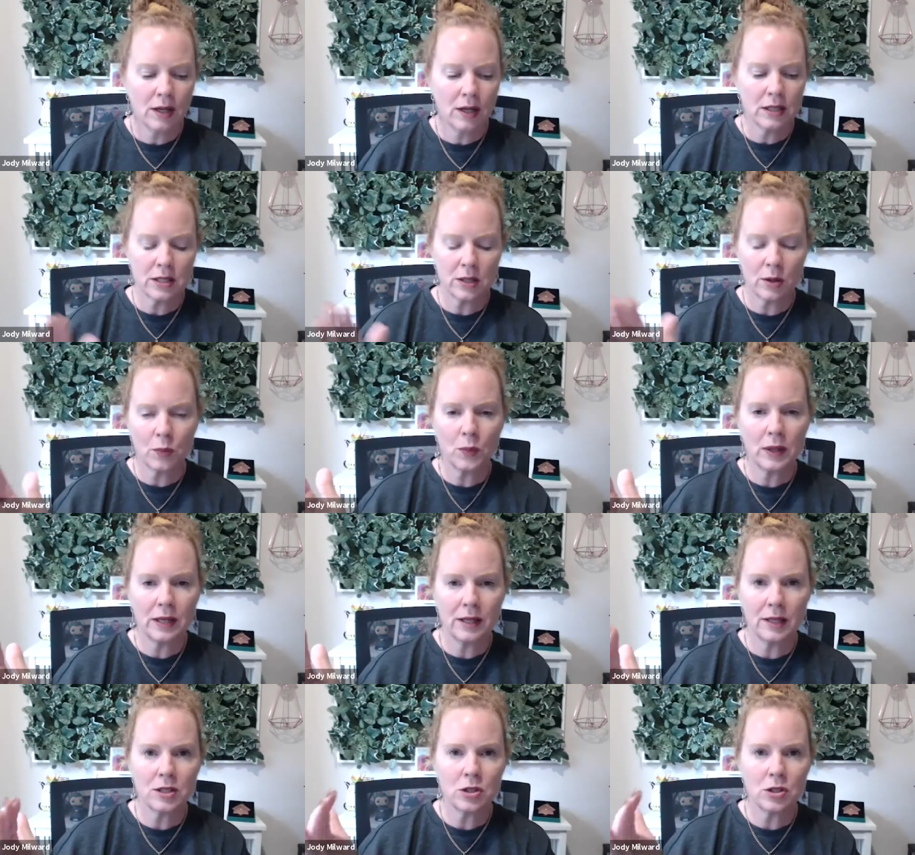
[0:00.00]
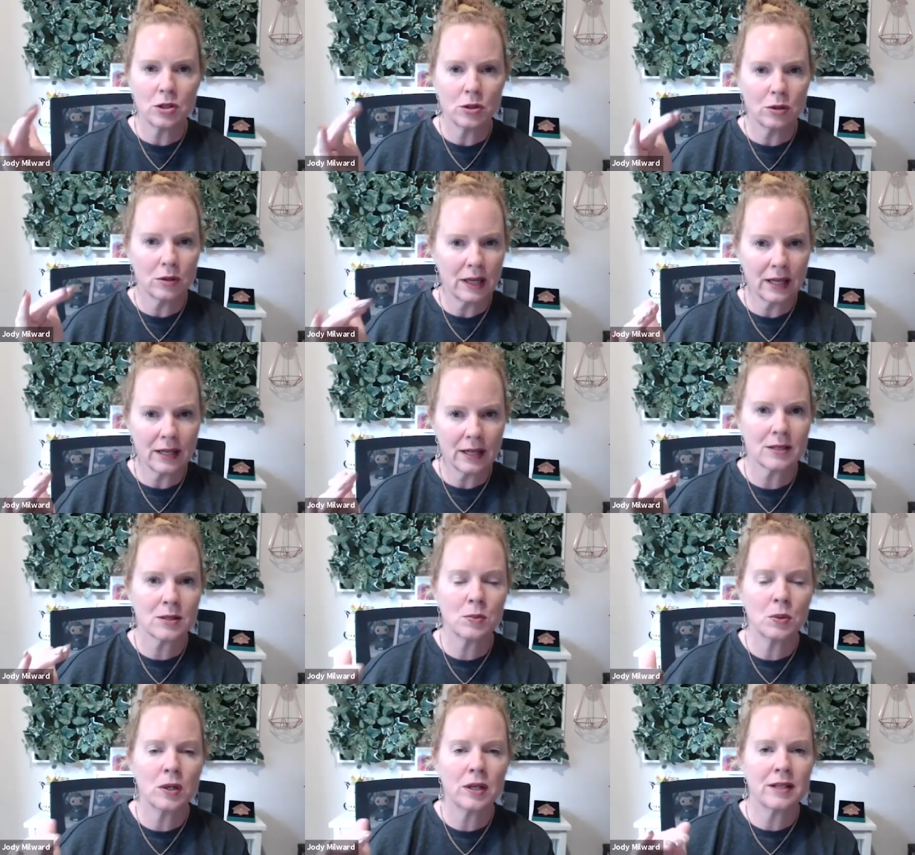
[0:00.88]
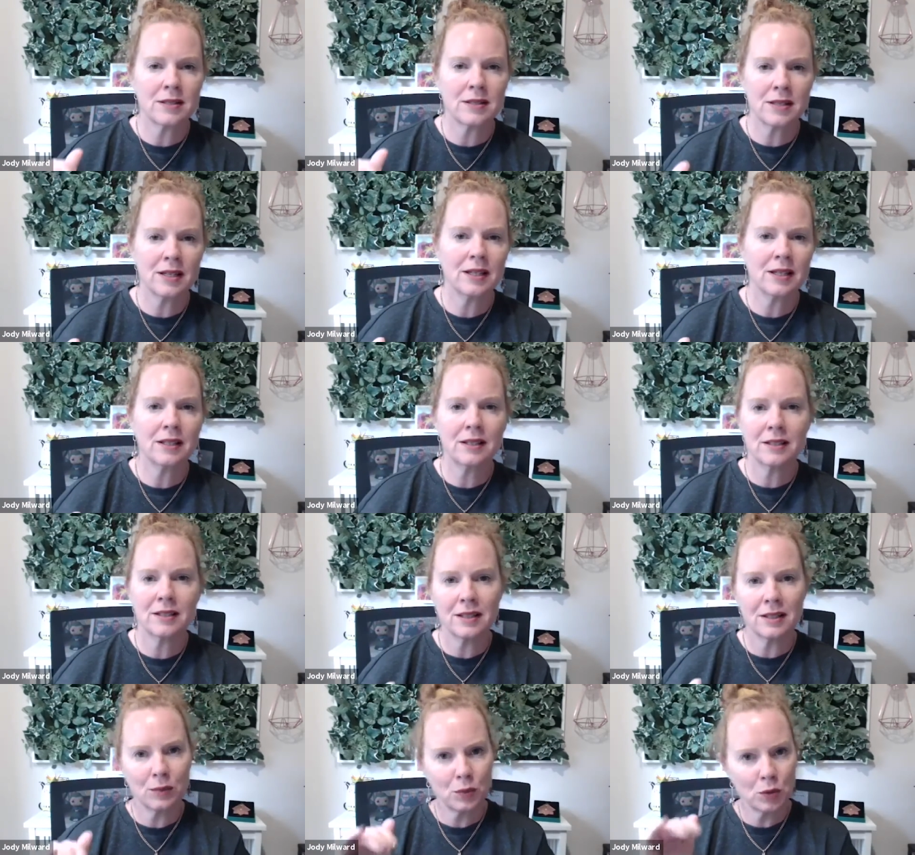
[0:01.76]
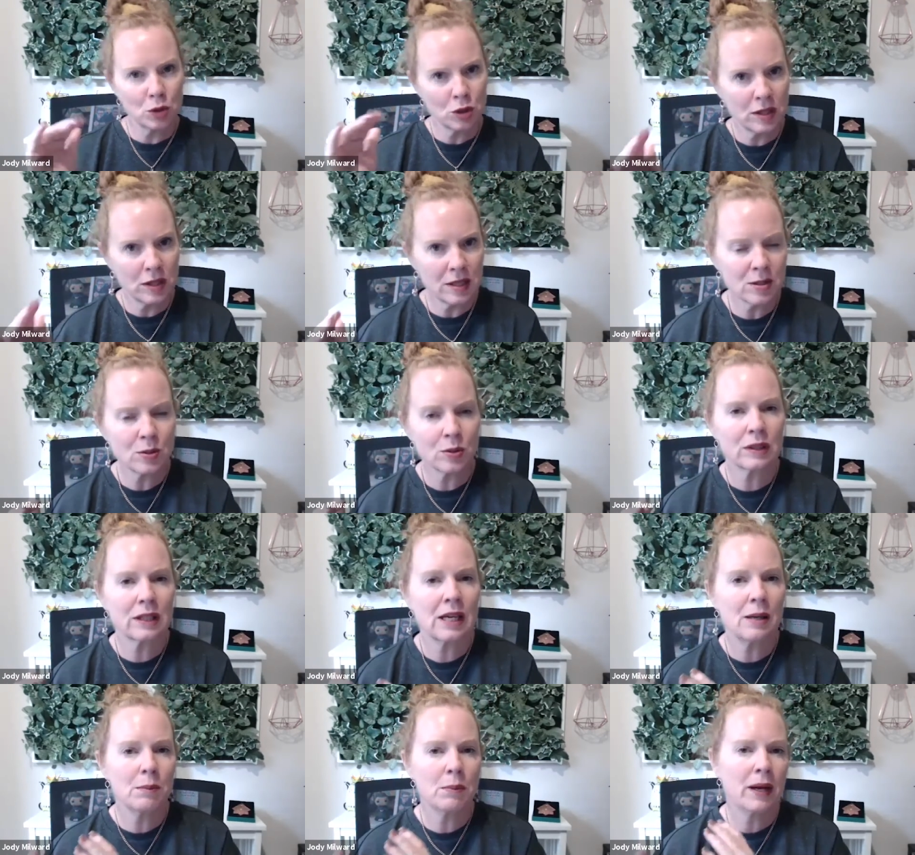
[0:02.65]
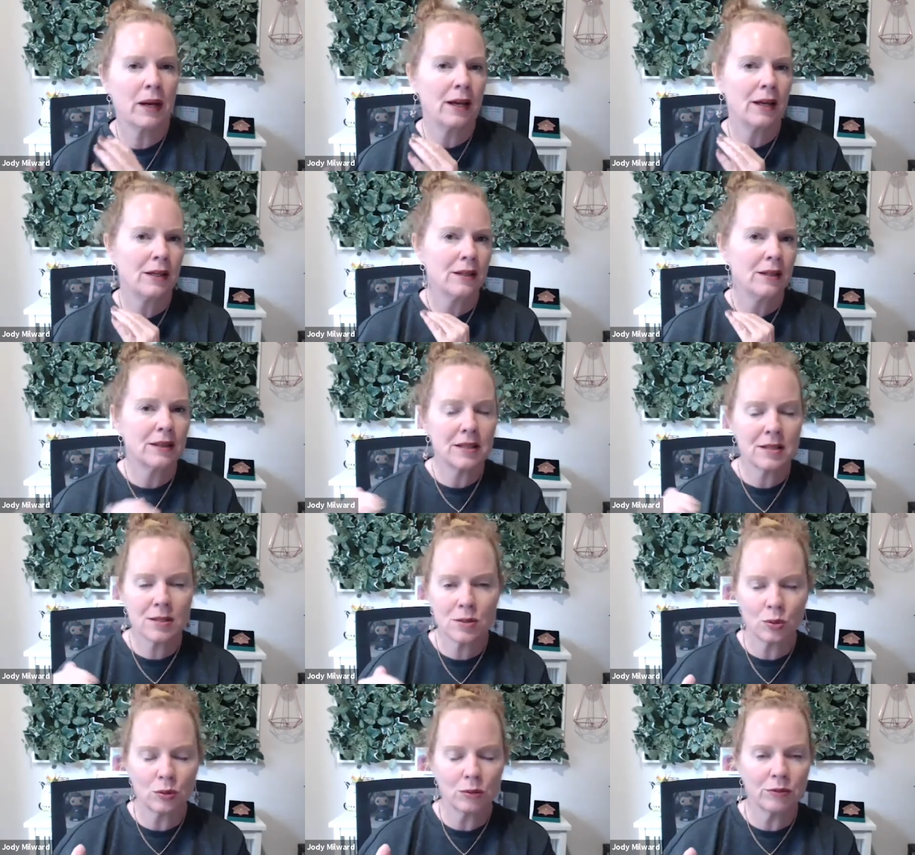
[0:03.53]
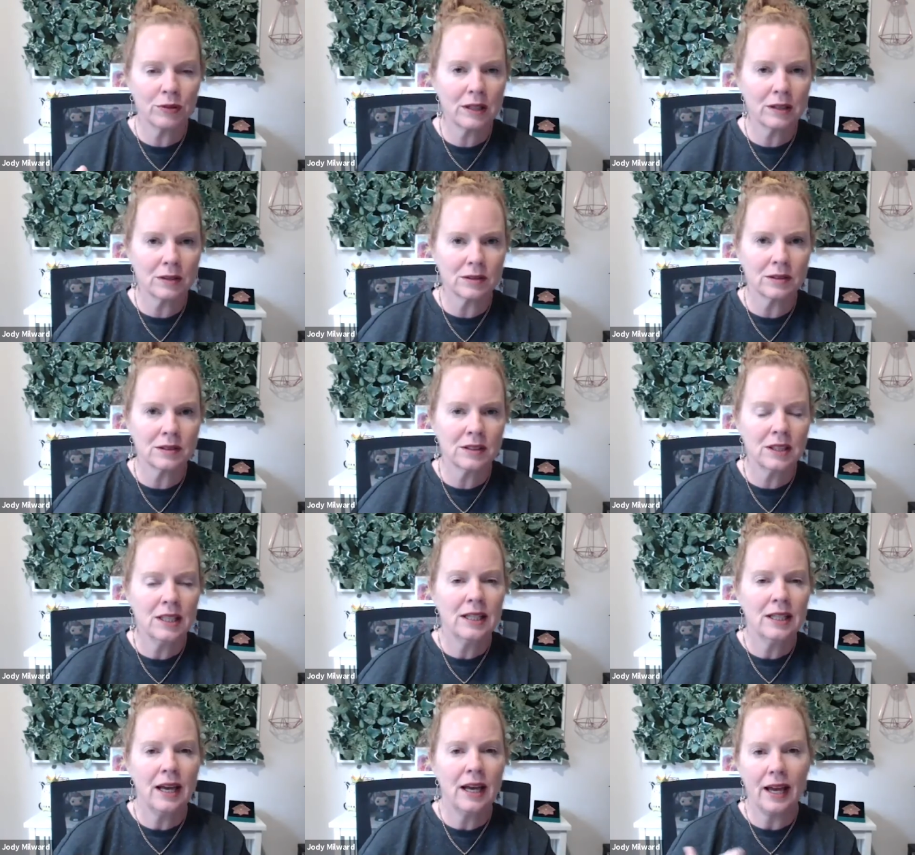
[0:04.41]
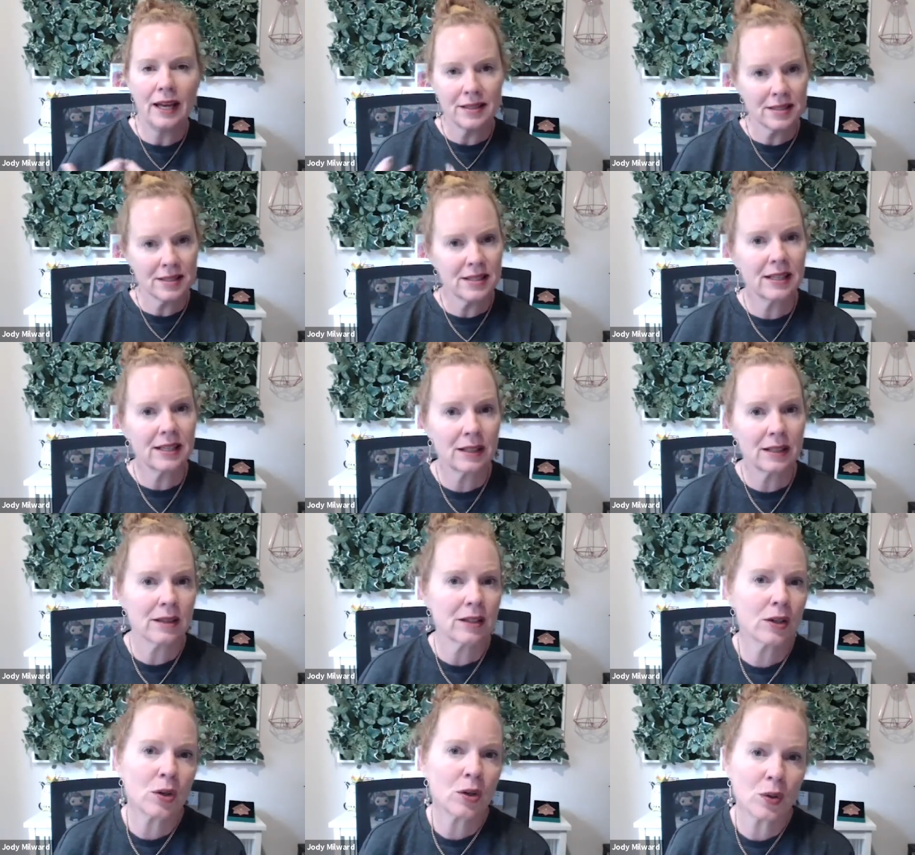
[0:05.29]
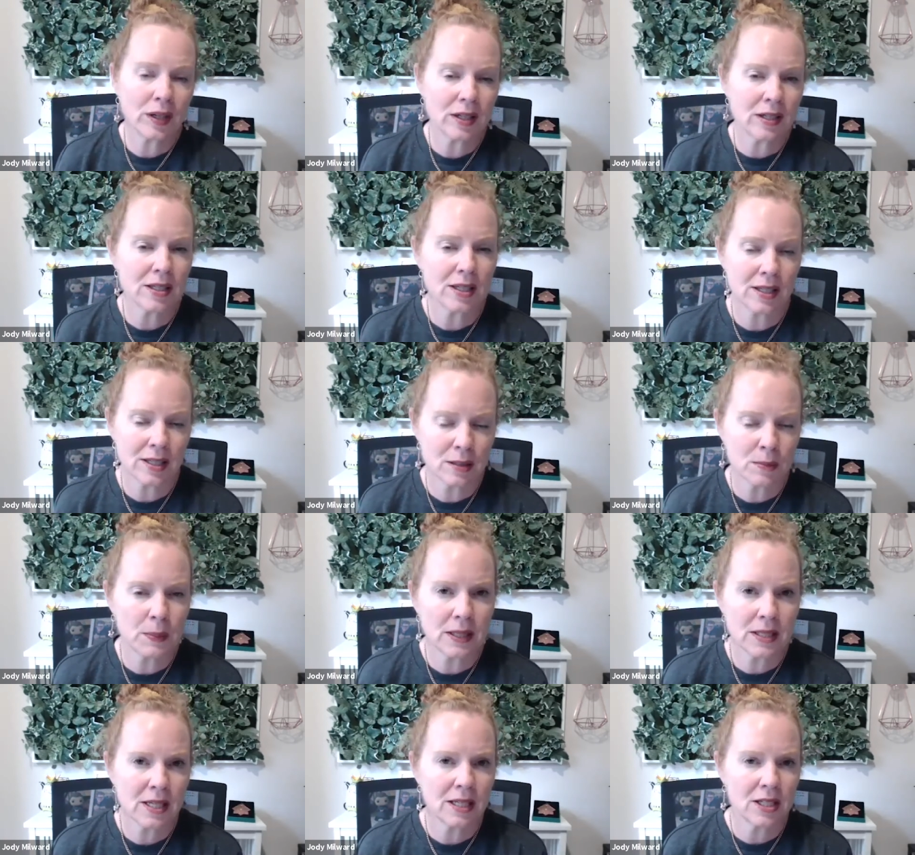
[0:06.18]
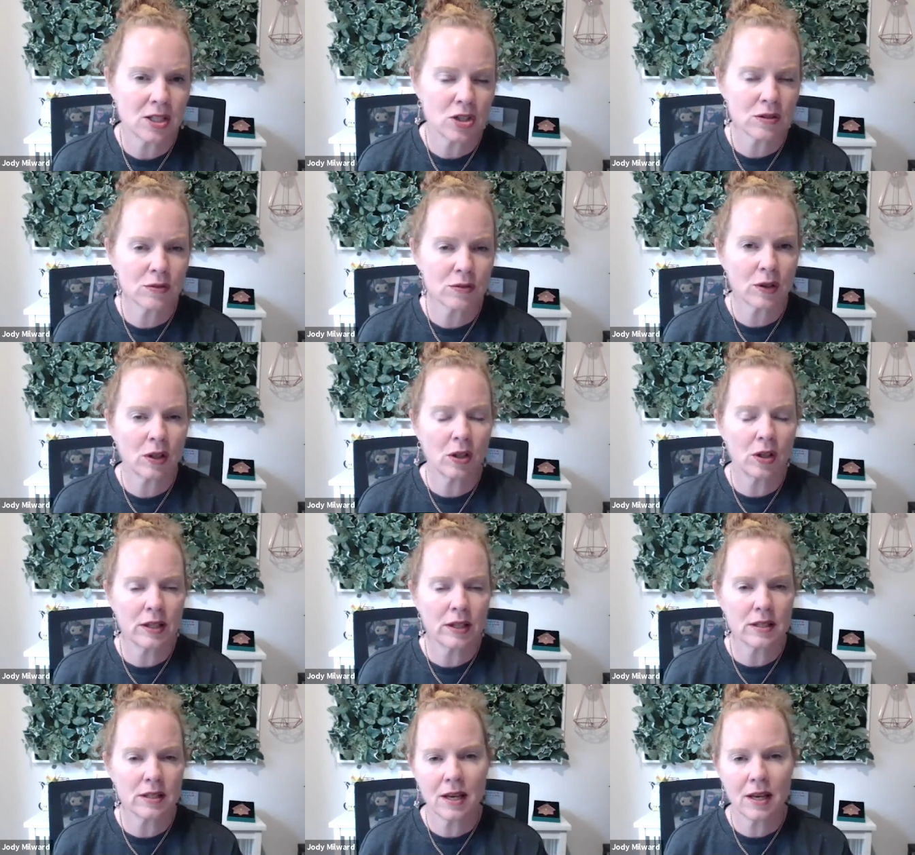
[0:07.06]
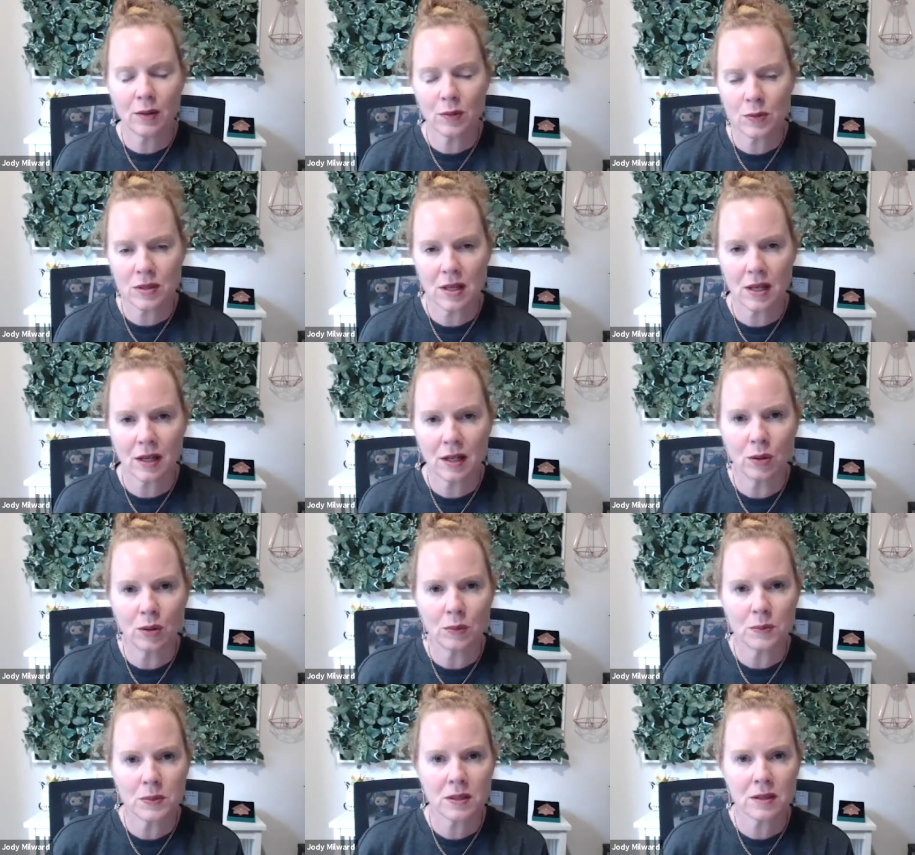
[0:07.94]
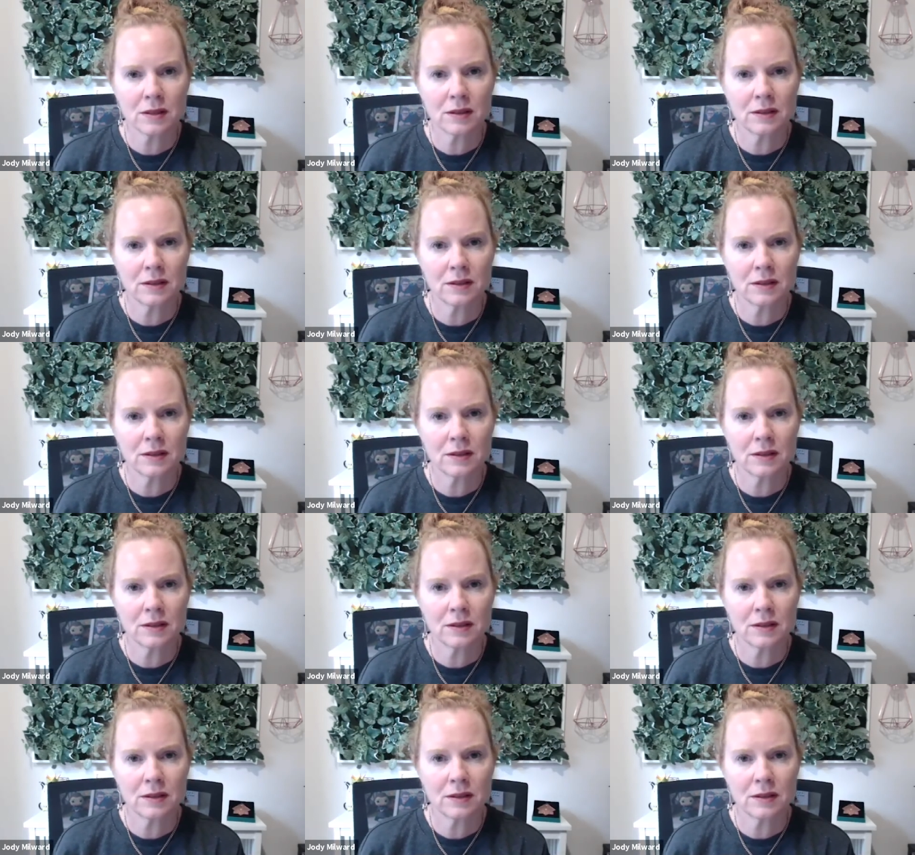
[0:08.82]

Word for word: so we need to do X, Y, Z, and this sort of campaign and this sort of funnel, and setting the correct expectations for clients, how has that helped?